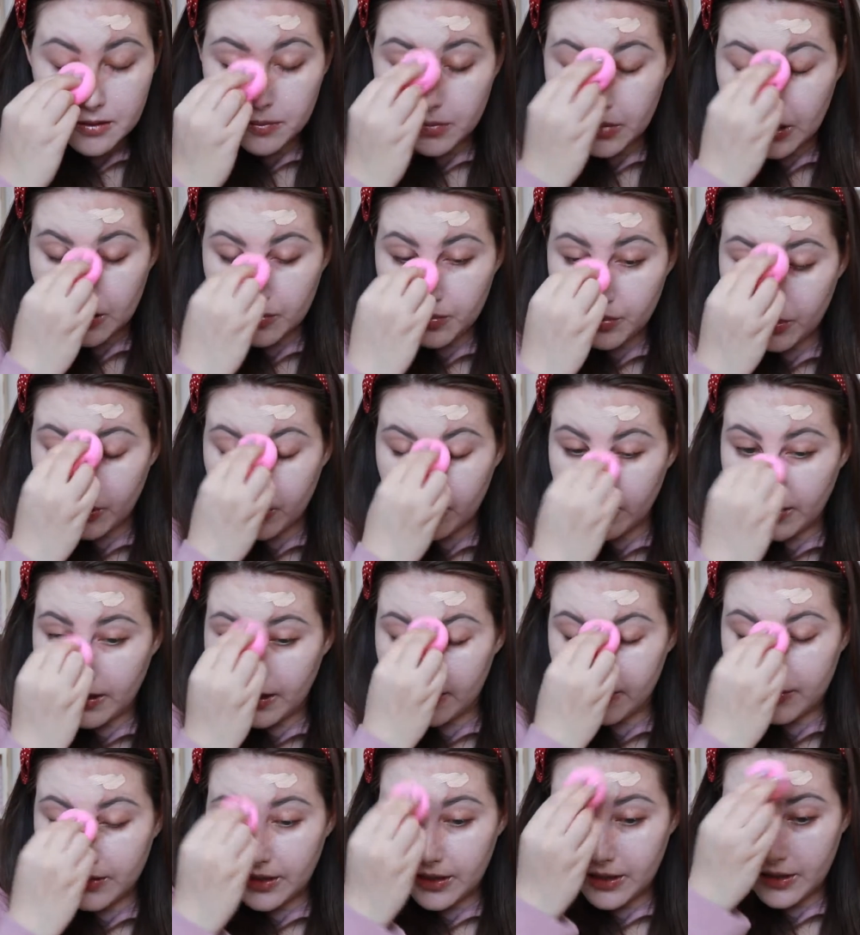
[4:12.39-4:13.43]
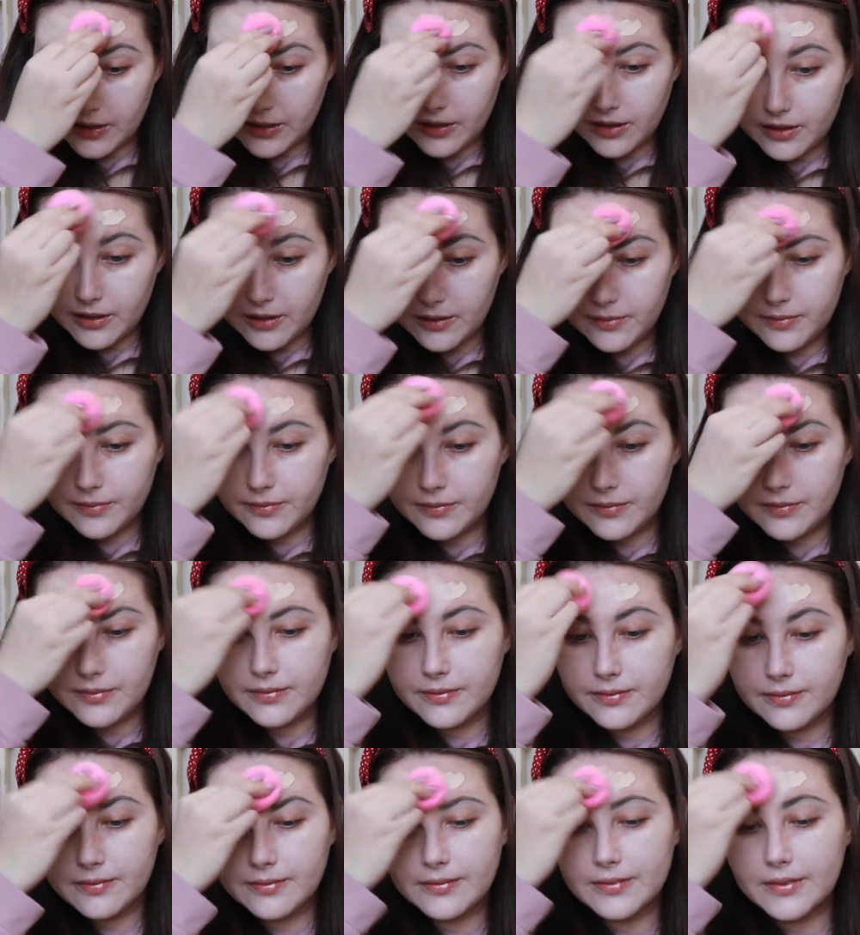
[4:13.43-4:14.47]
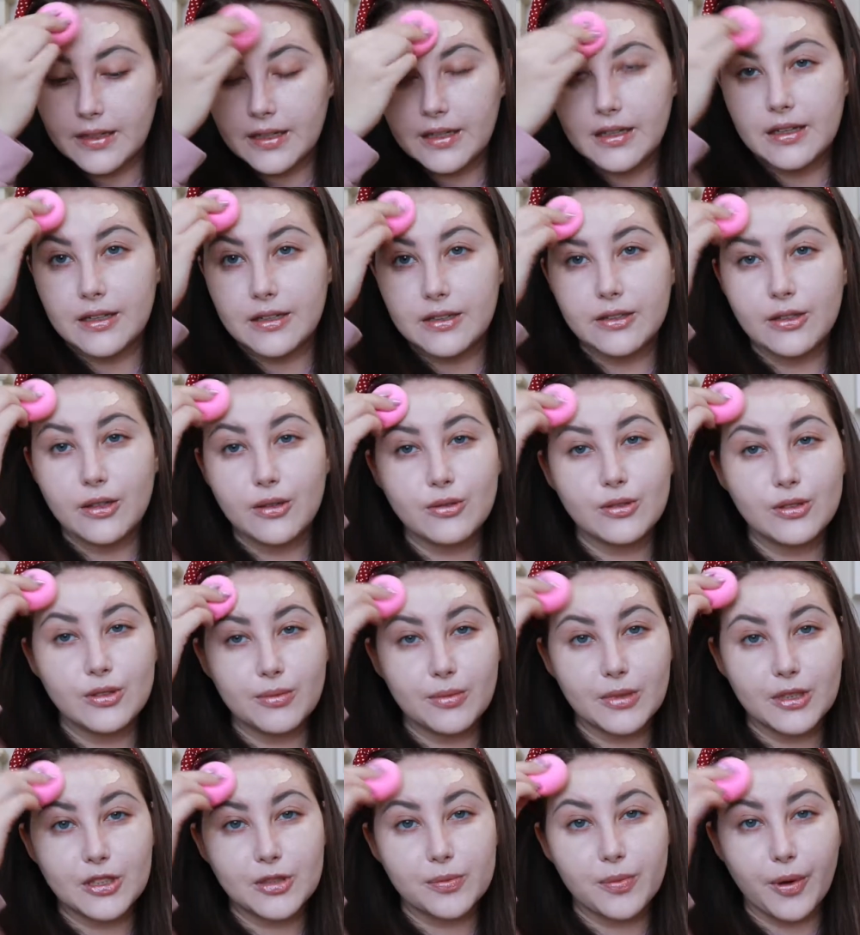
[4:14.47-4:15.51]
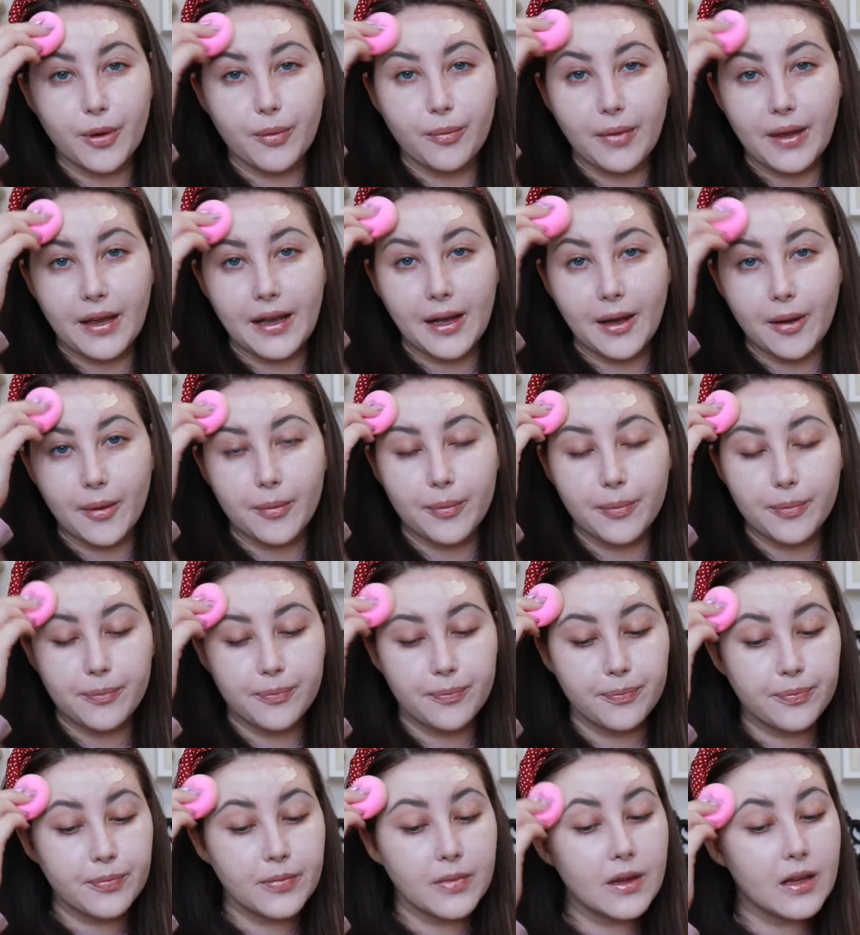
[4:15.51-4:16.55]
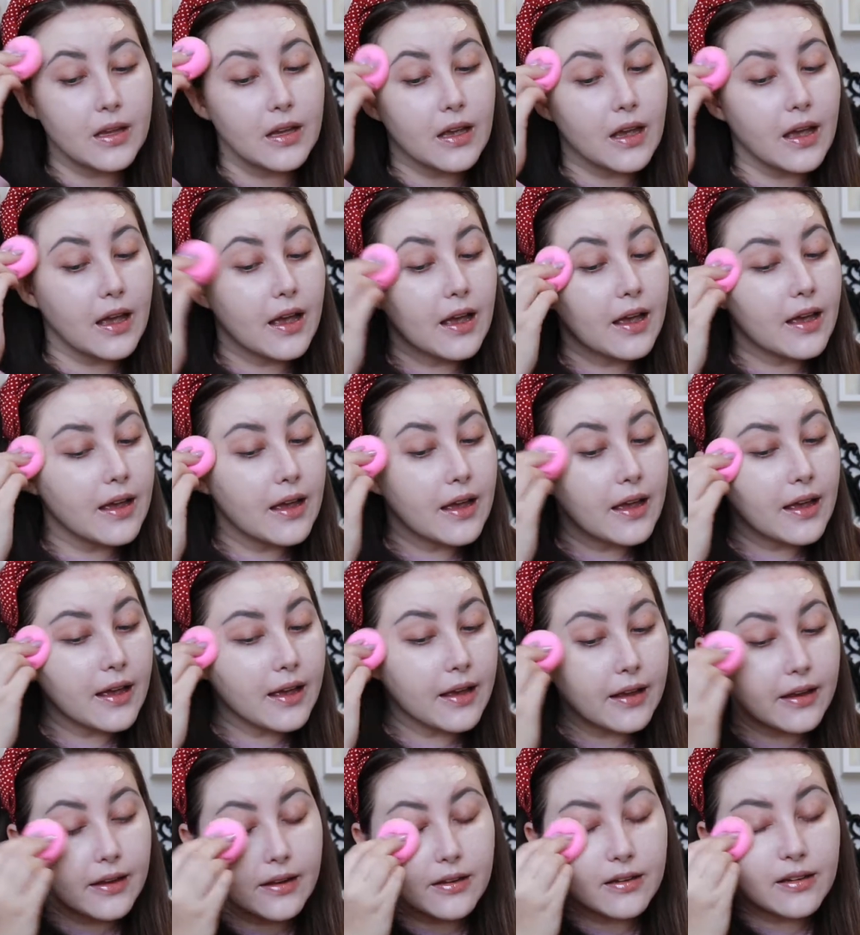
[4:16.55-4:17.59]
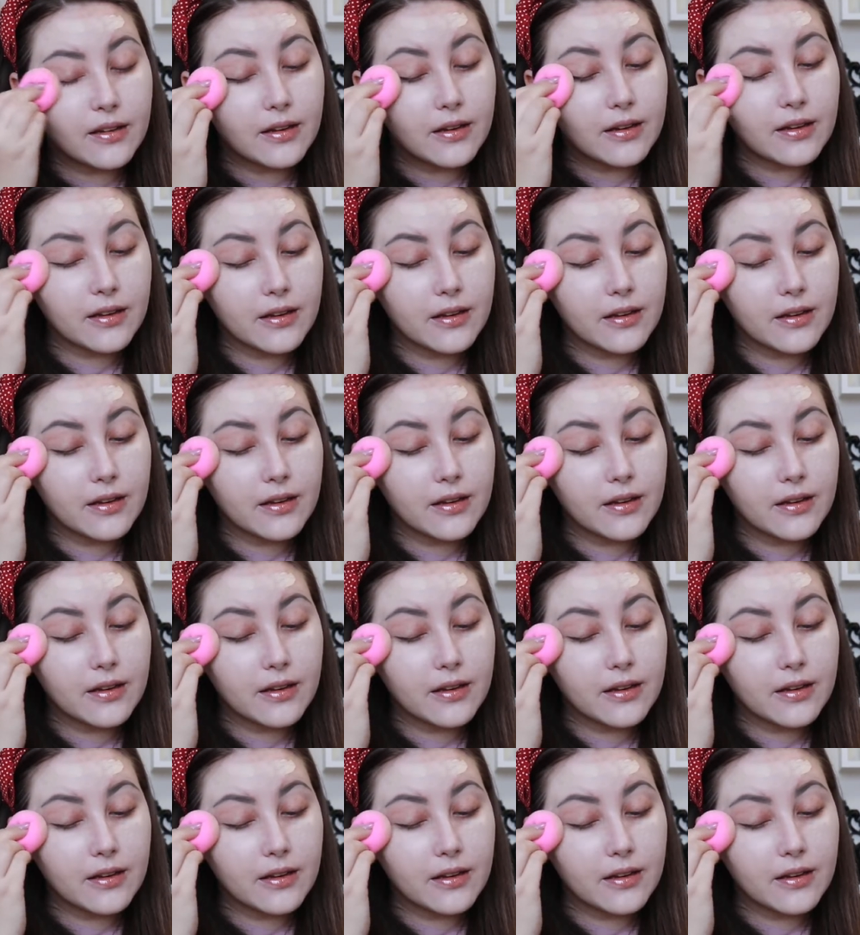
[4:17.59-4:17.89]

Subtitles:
people around here know too much about makeup, and